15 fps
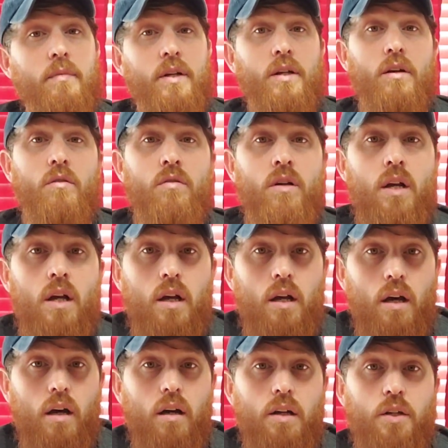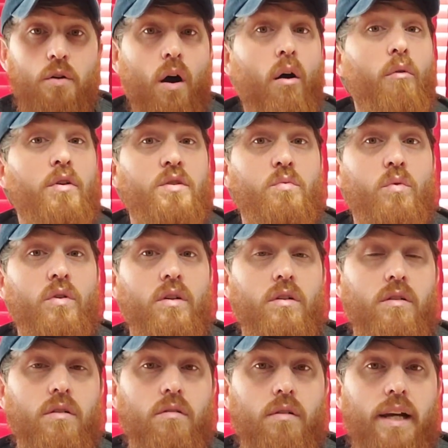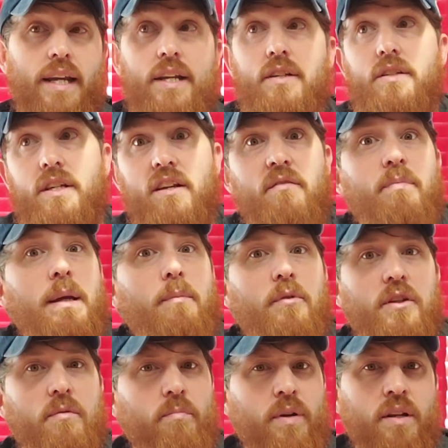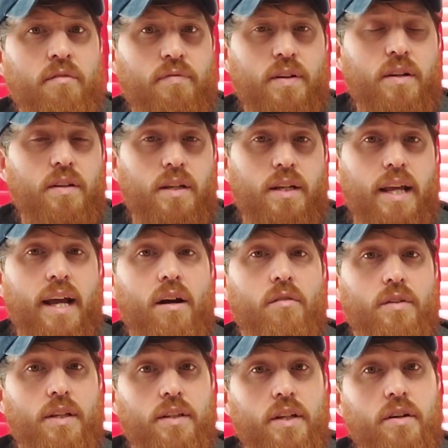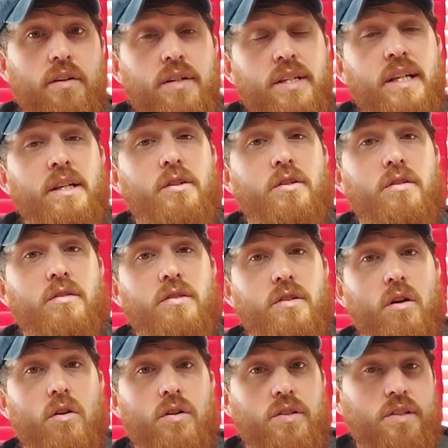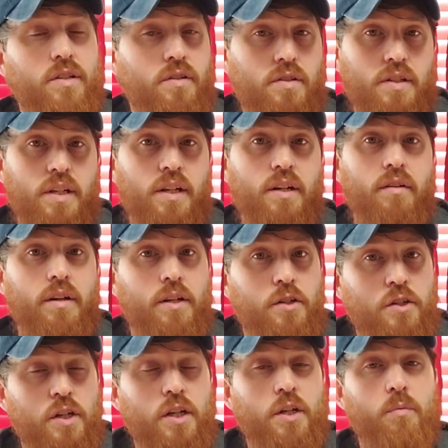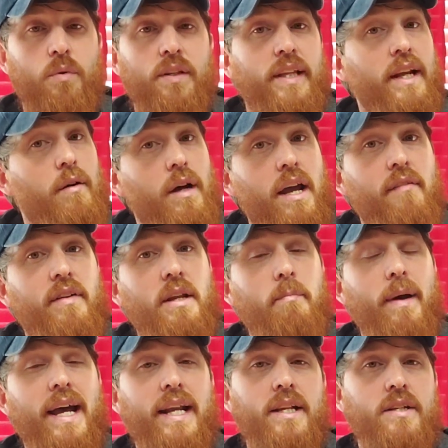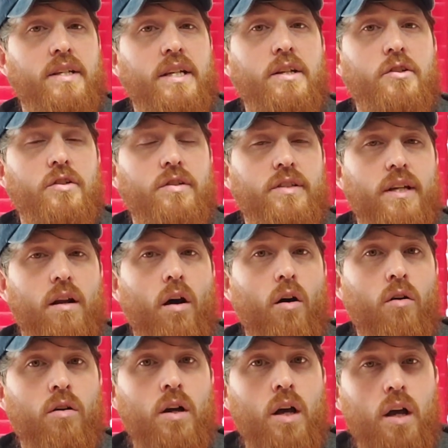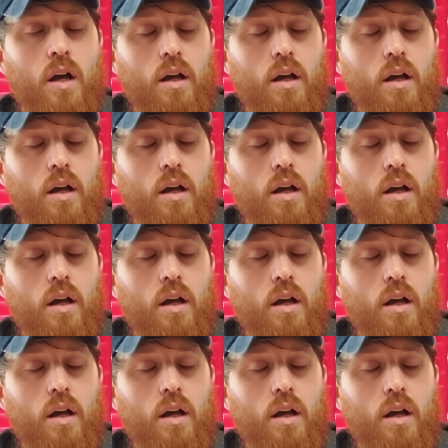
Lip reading: You always want to, I guess, give people the benefit of the doubt that their intentions are sincere and genuine. They don't have any bad intentions at all.